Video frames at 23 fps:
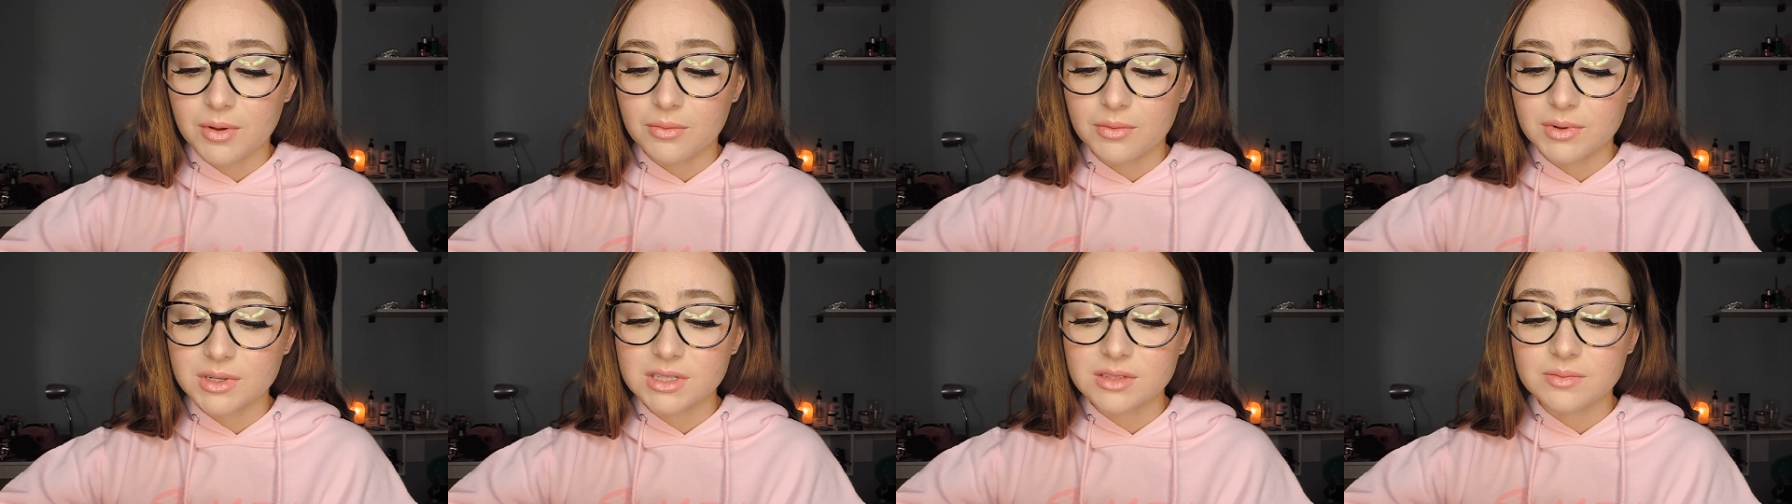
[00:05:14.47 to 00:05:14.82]

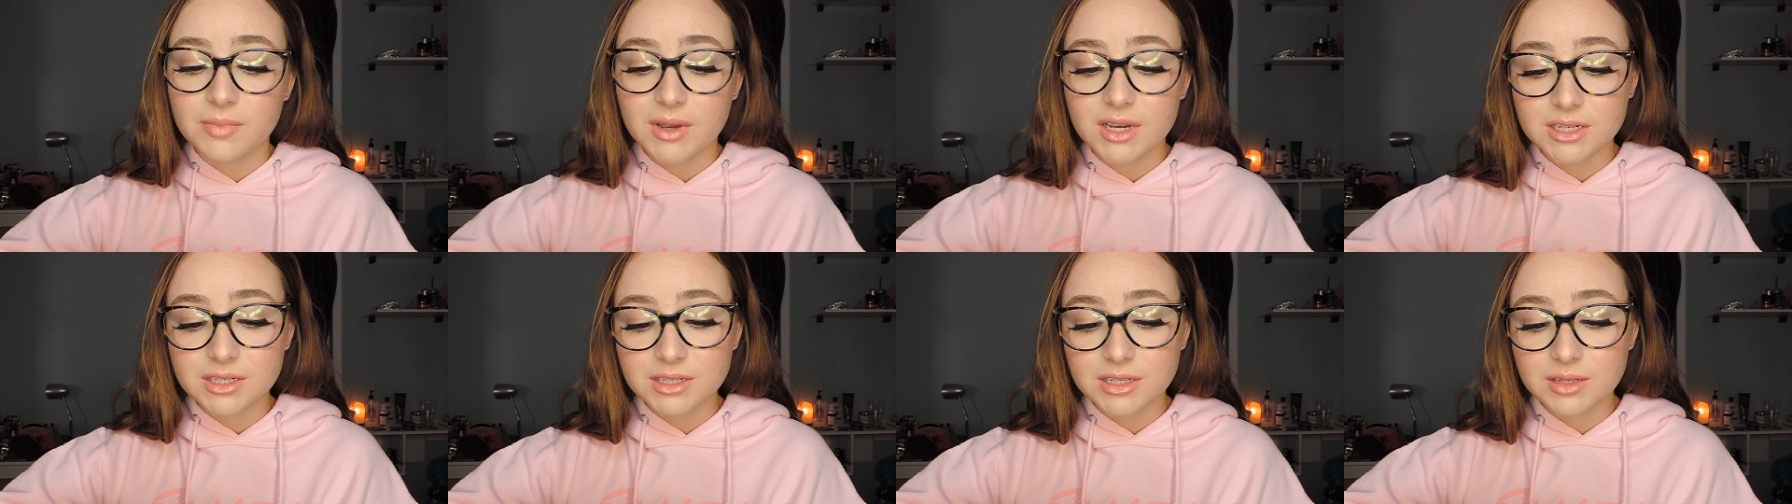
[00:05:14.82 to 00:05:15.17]
but when
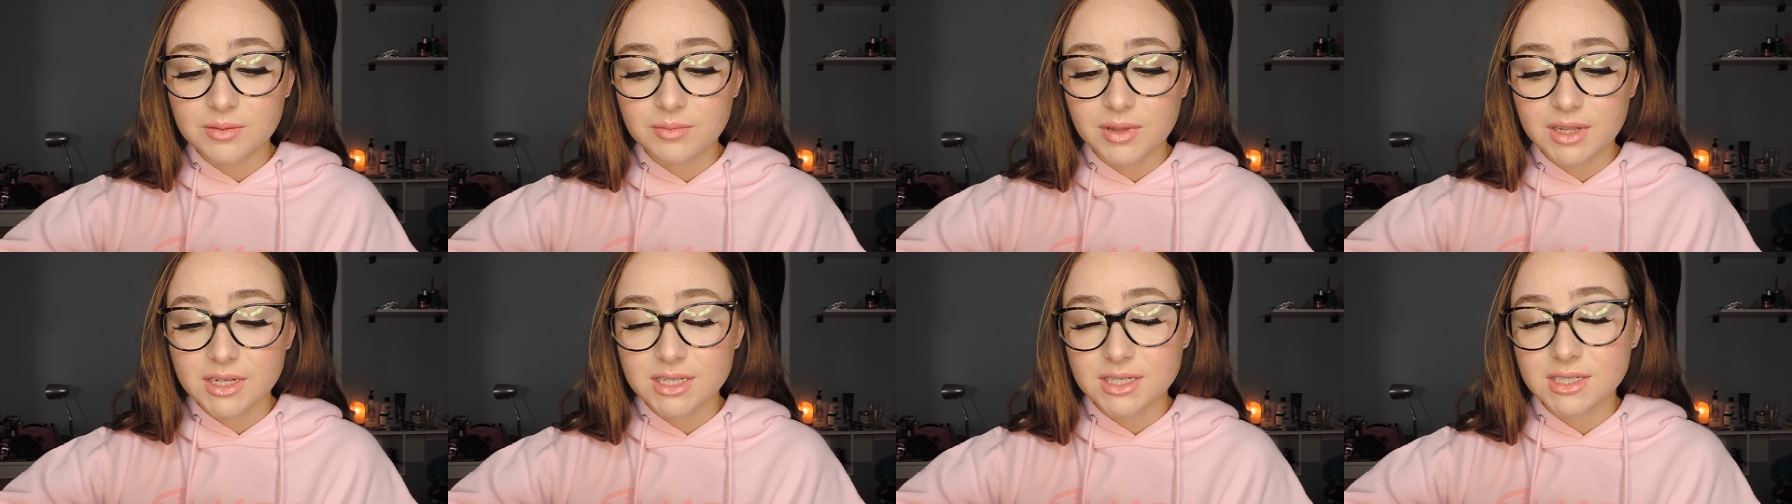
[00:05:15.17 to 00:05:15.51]

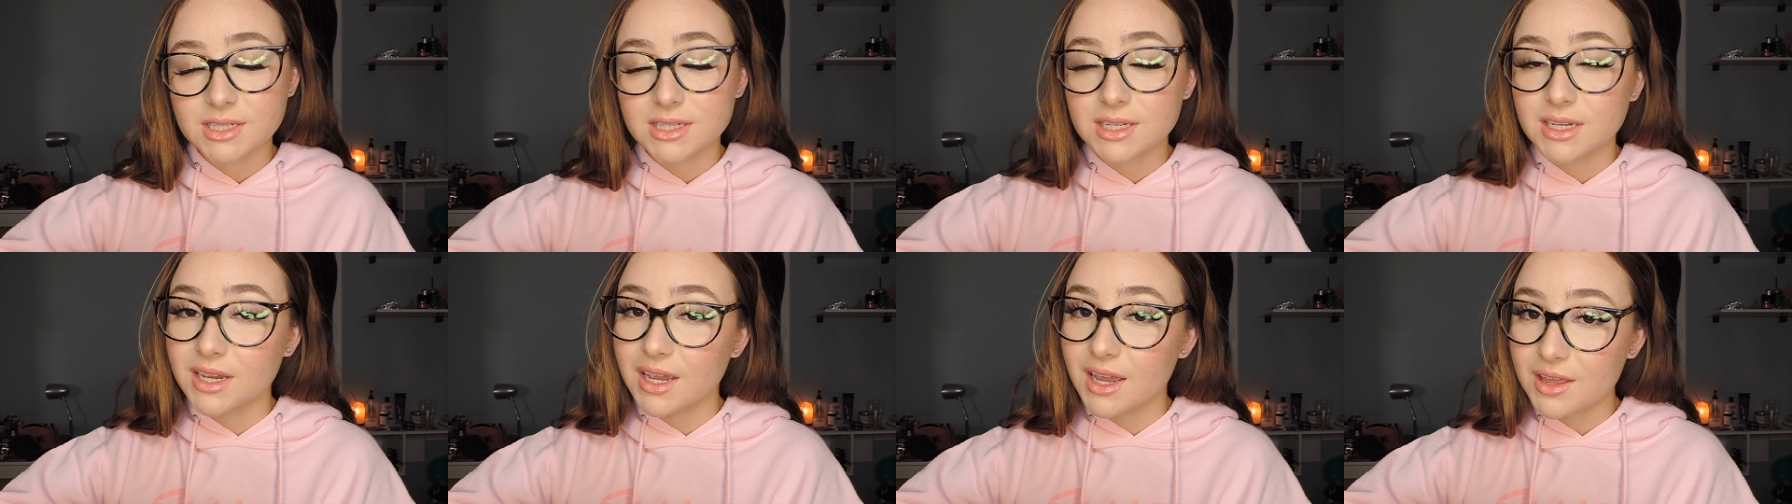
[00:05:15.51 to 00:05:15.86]
specially
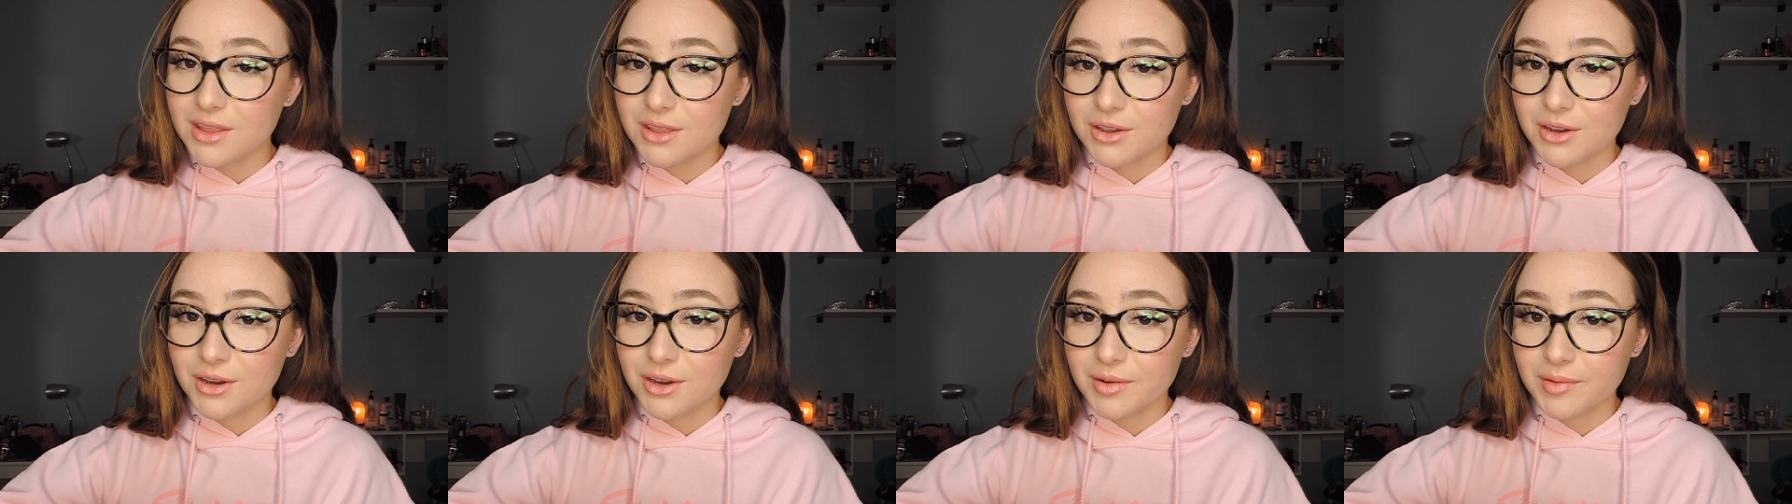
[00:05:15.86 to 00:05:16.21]
blended
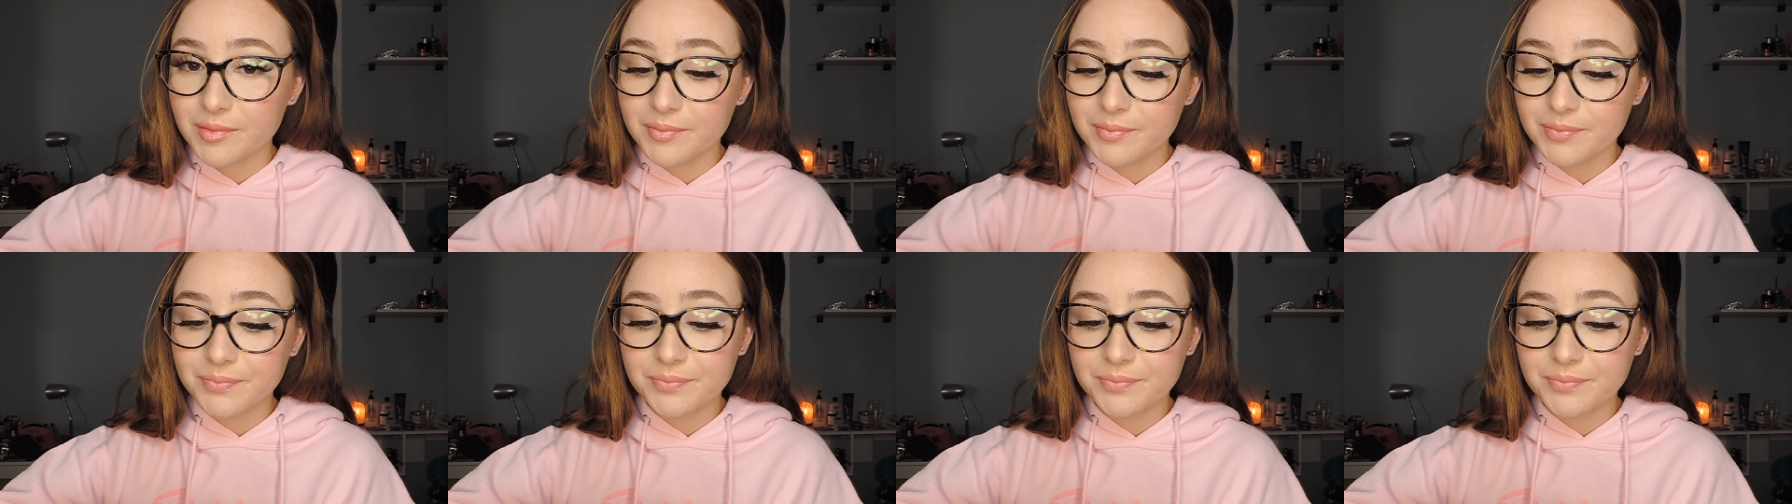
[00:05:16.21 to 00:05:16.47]
together,